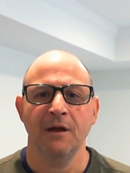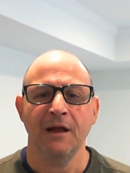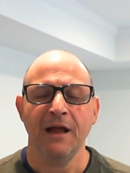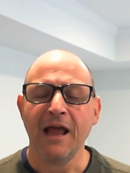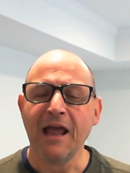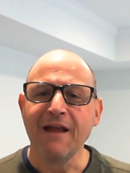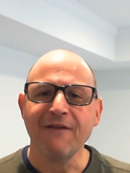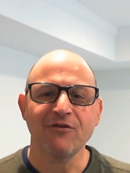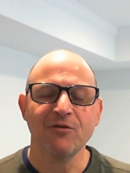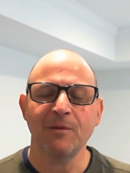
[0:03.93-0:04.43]

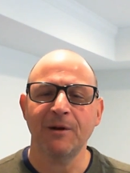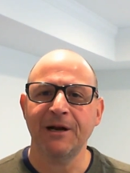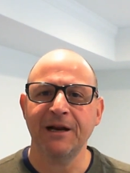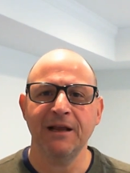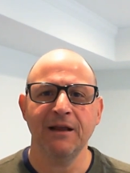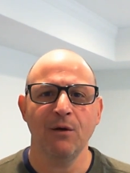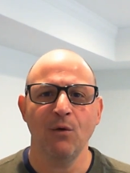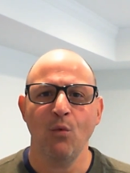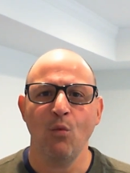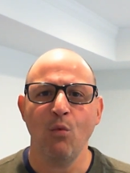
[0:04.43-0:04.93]
Hey,
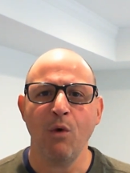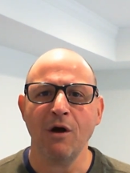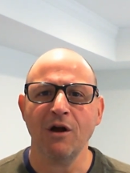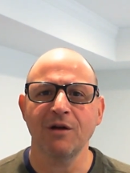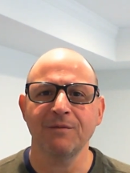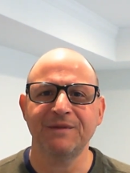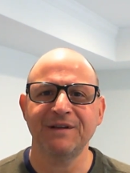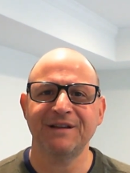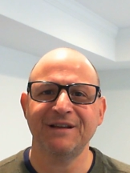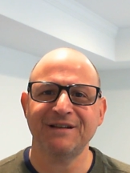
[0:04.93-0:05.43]
everybody,
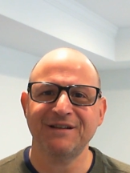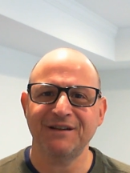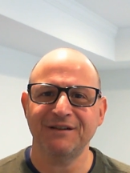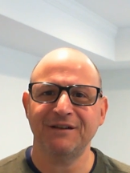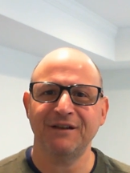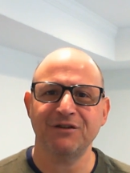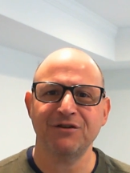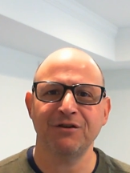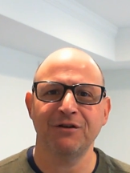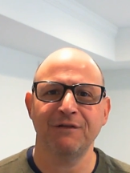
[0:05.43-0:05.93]
welcome to this
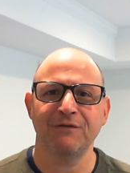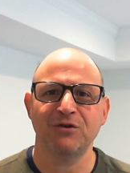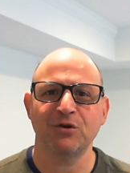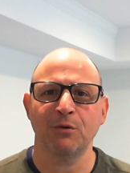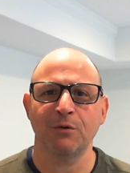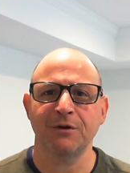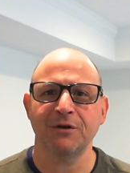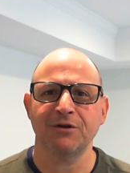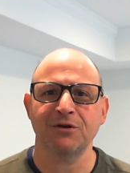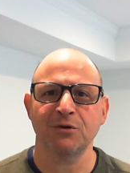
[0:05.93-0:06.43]
edition of
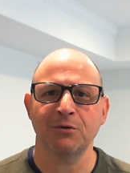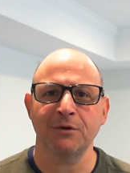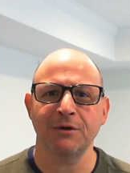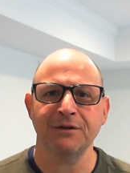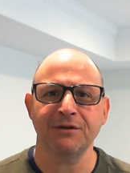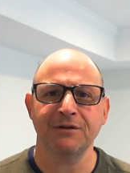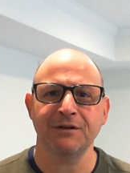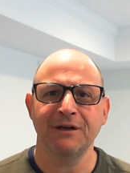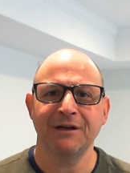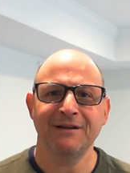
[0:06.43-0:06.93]
Jordan
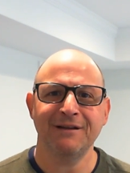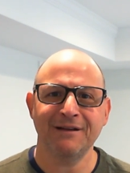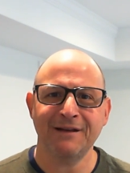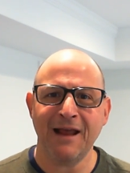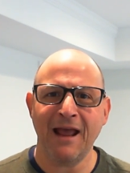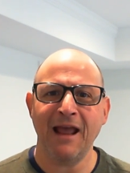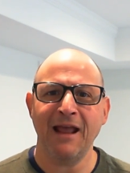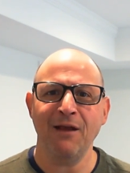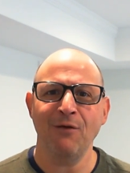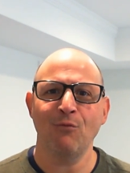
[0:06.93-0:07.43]
Shorts.
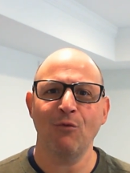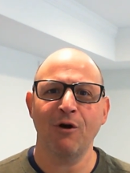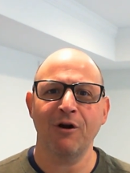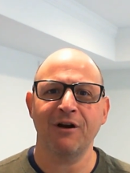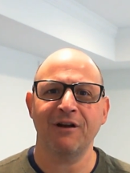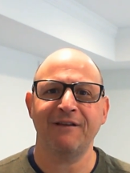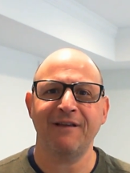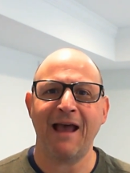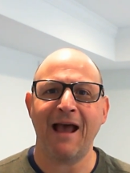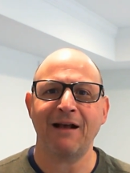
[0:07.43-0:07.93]
Today, we're
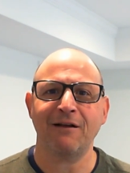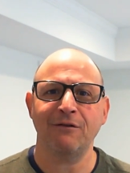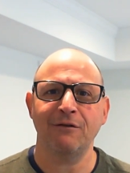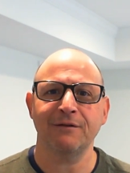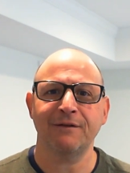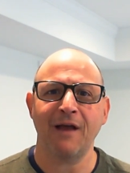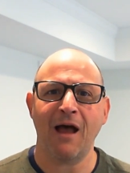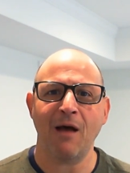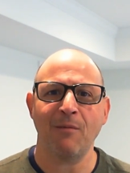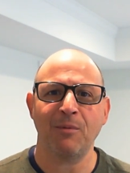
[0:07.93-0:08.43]
going to tackle
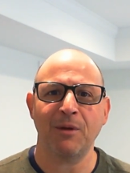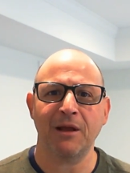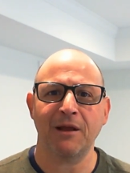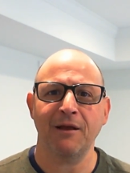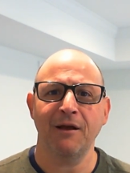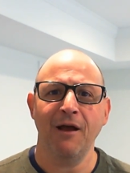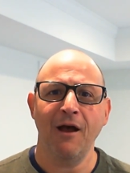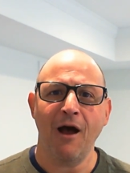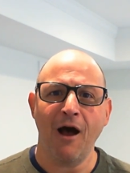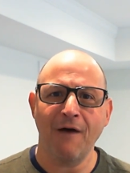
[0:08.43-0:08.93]
a topic
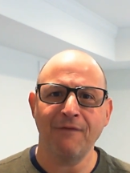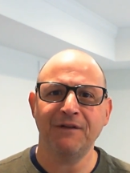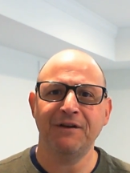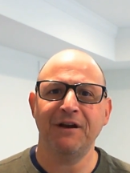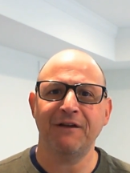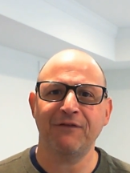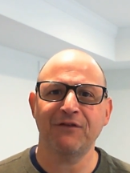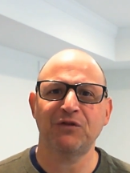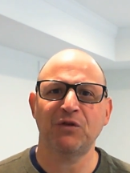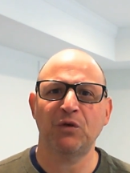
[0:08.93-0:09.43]
of the
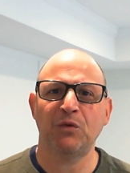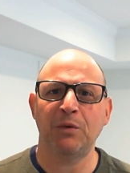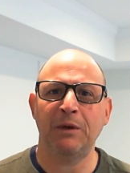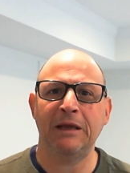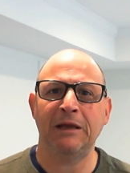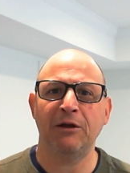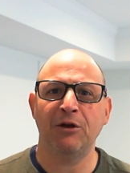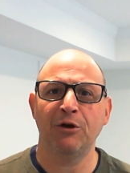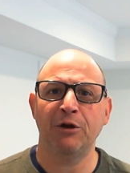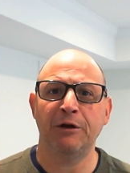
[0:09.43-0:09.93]
difference
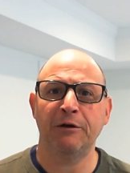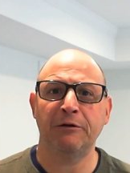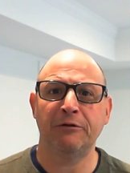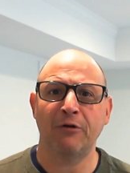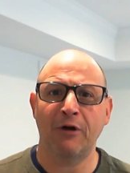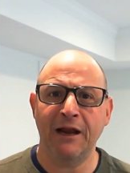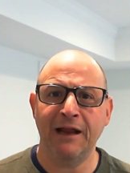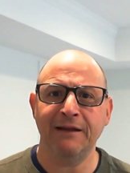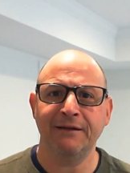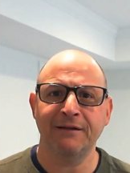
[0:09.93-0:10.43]
between good and
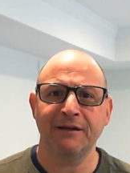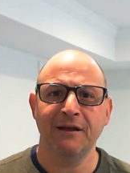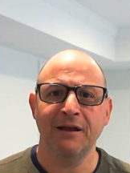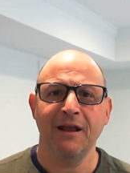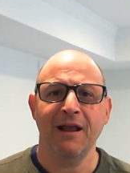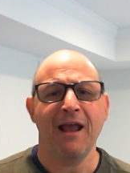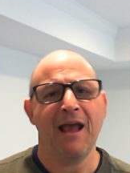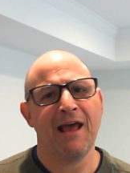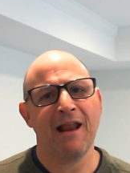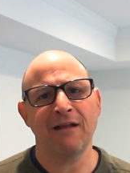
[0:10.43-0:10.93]
great.
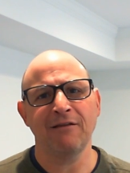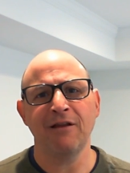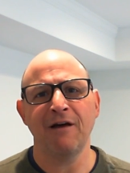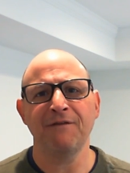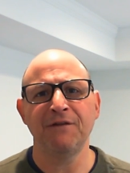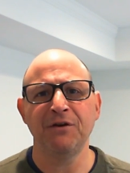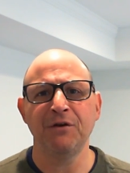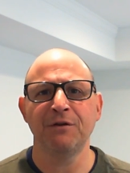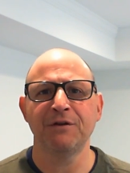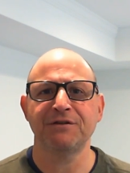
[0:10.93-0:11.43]
And I love
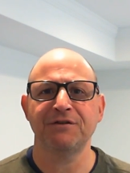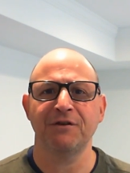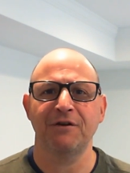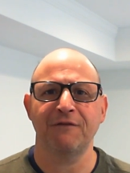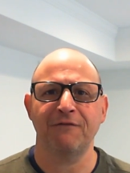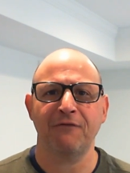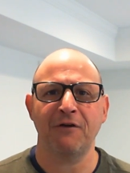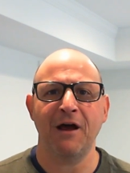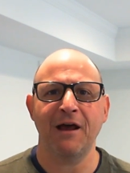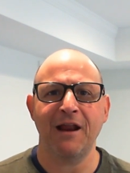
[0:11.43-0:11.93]
to do this on a
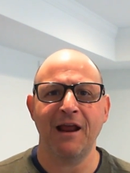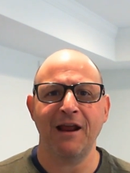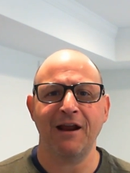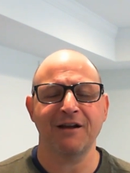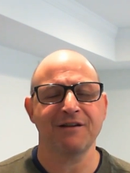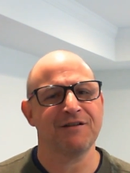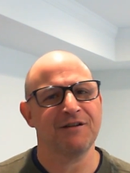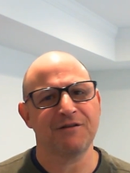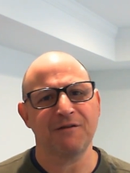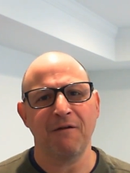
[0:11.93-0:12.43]
Friday
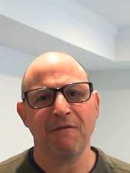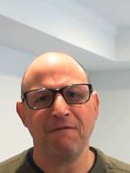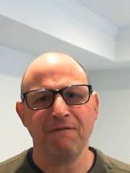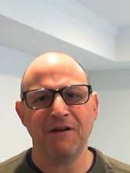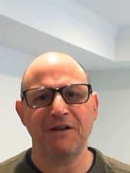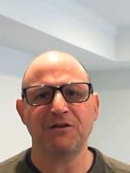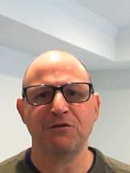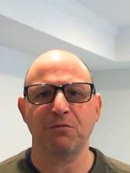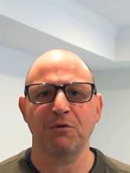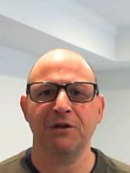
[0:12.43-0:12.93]
because it
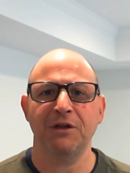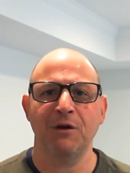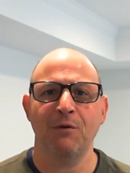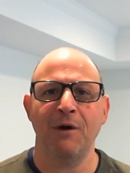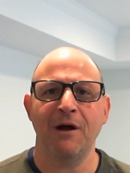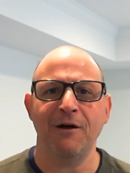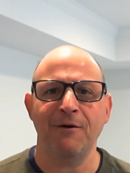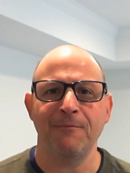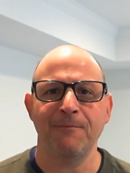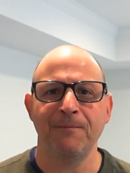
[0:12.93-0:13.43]
fits really
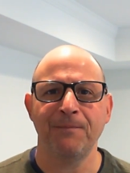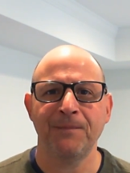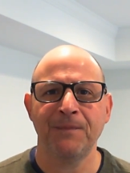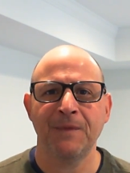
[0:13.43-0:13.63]
well.